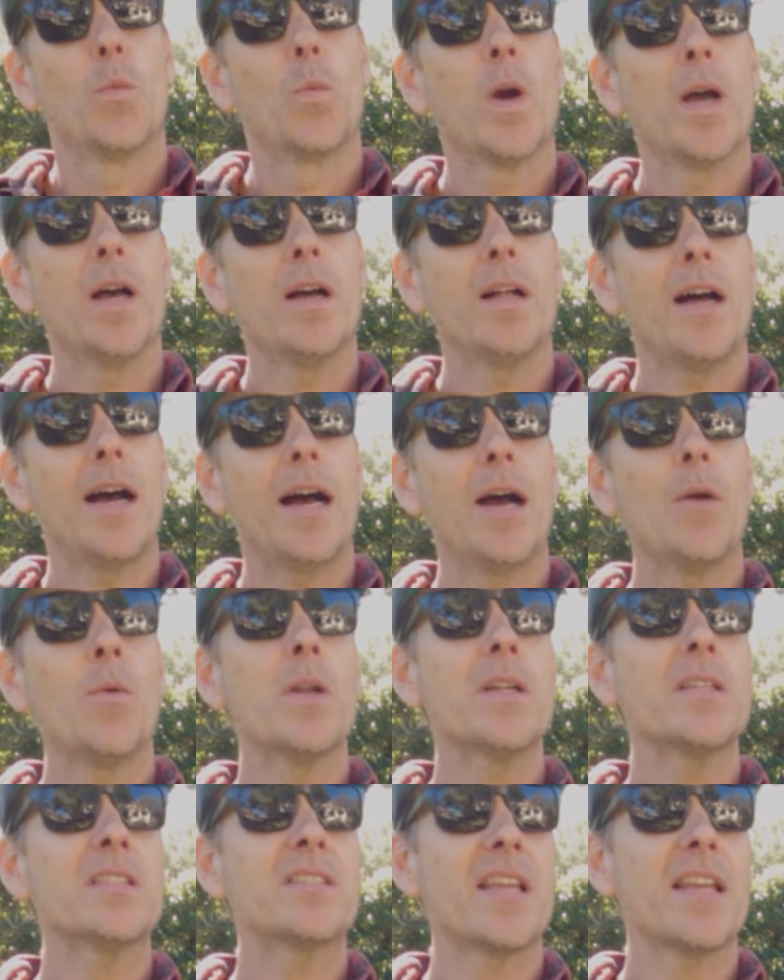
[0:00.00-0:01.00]
Well, I
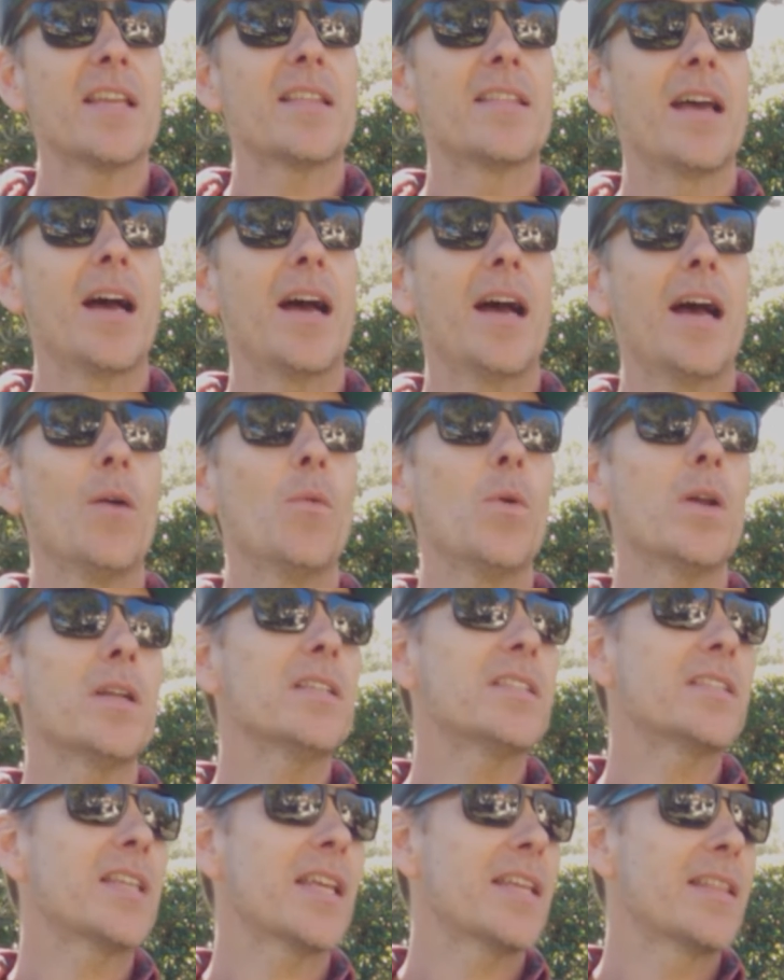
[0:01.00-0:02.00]
want to say I want to
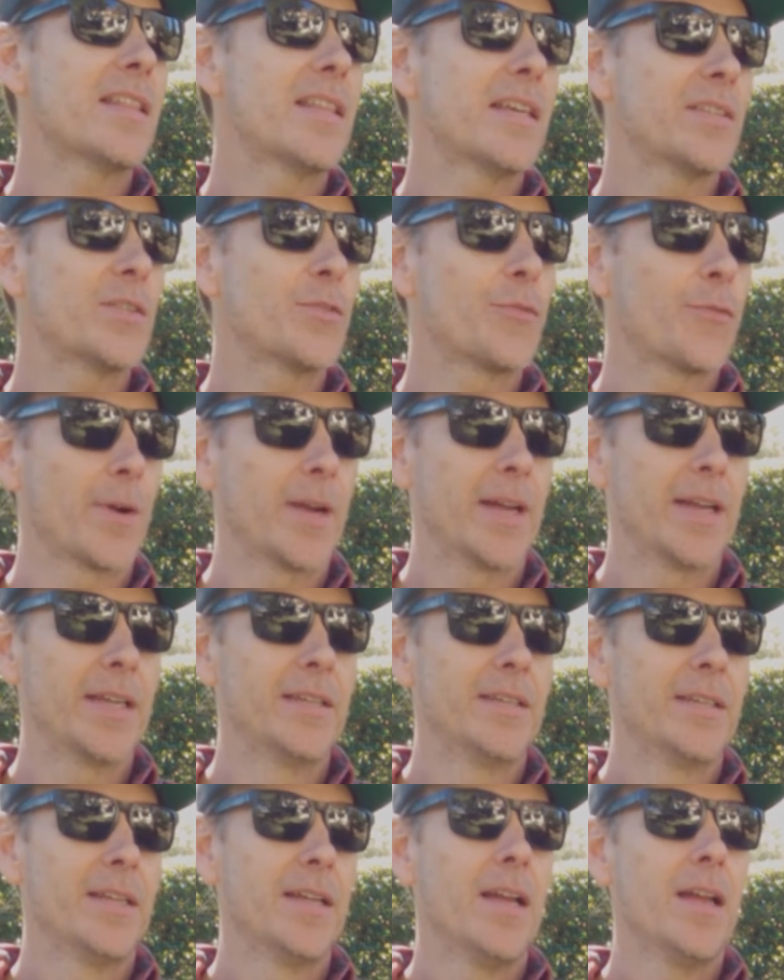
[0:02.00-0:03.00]
say this, Fred.
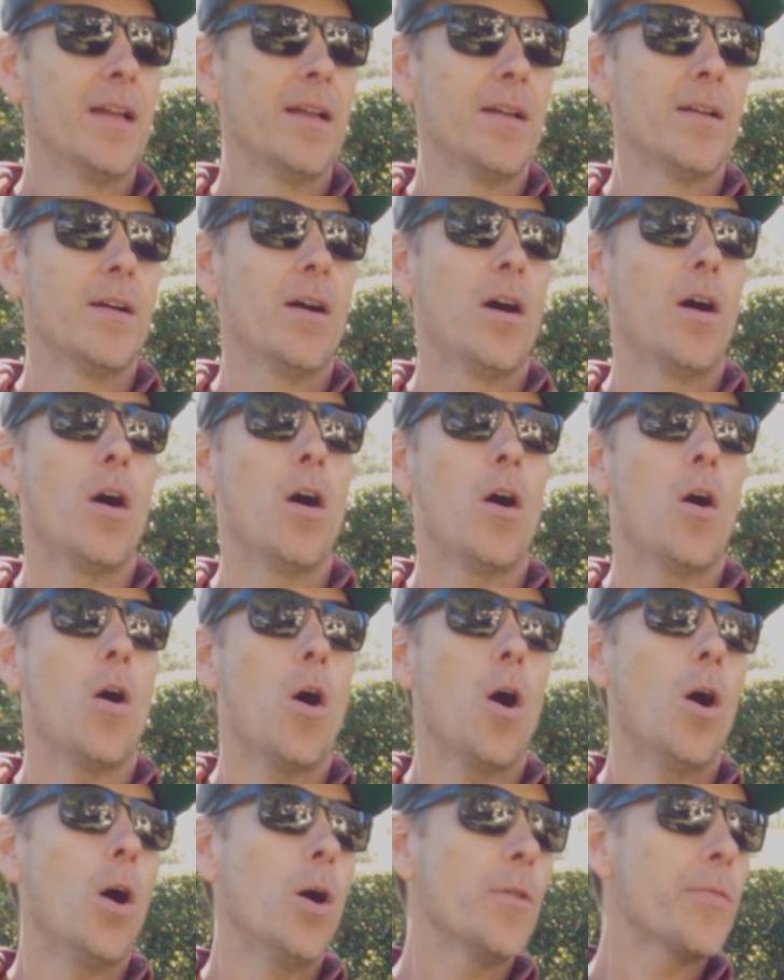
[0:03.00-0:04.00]

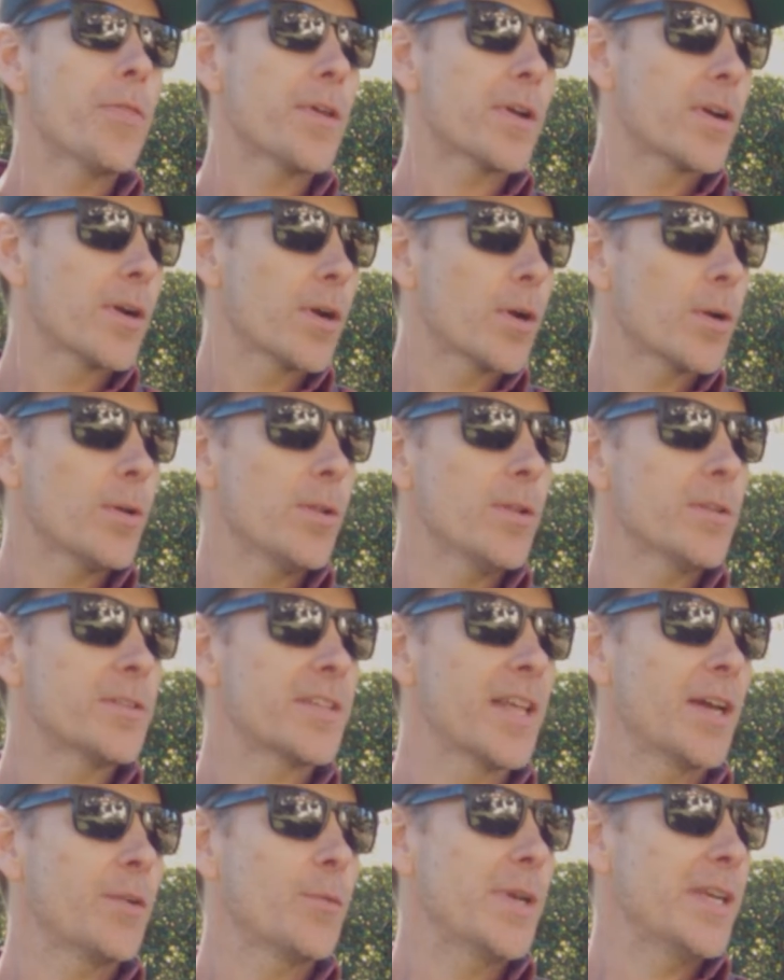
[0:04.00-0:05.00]
All the girls
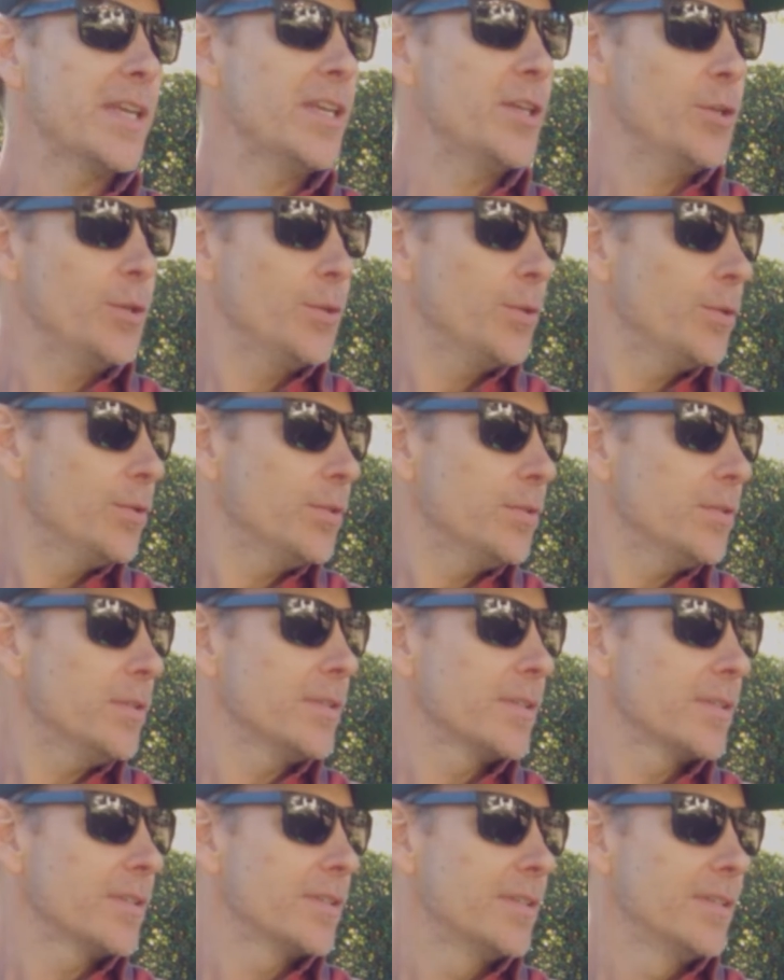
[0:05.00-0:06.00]
that we knew
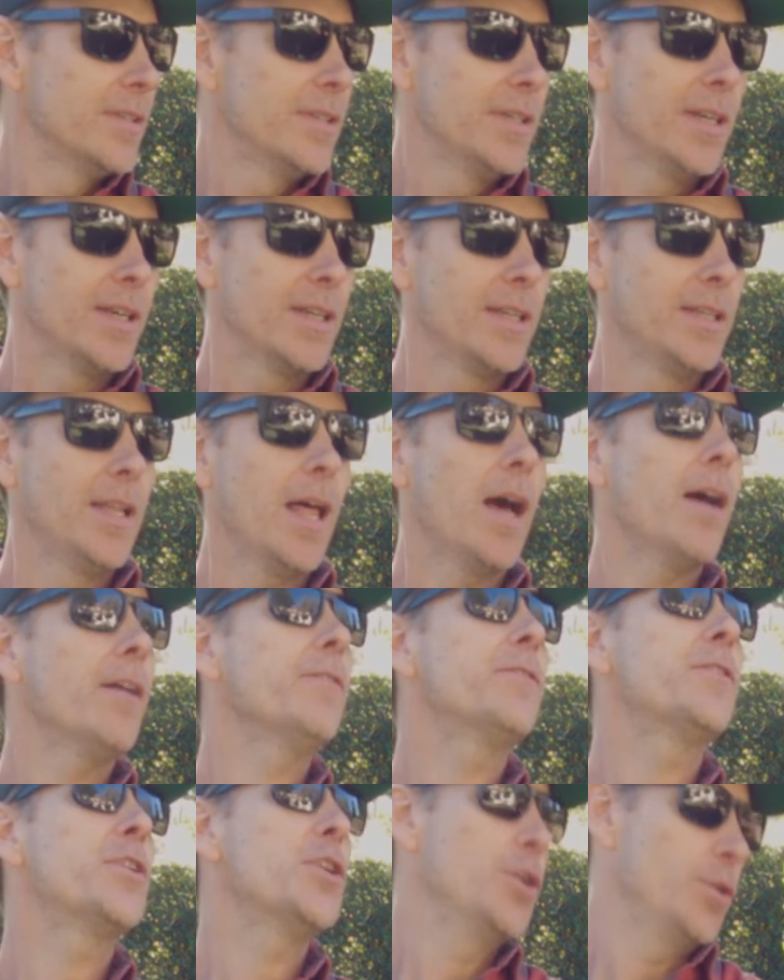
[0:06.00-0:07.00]

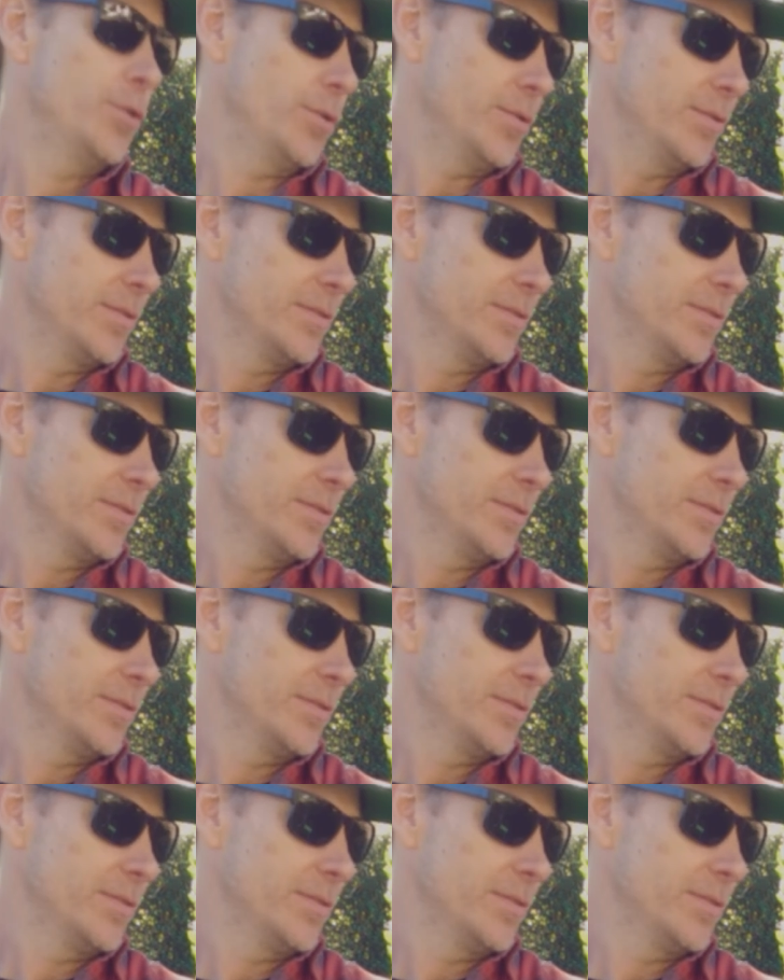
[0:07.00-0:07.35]
loved you.